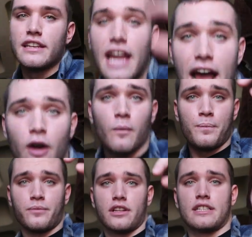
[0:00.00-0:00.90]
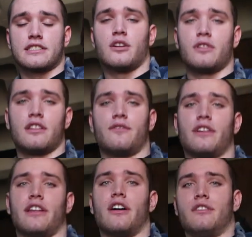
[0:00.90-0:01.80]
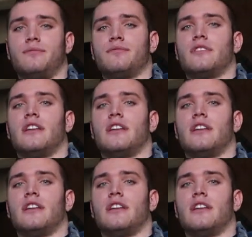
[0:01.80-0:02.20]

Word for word: Now, let's go into the video.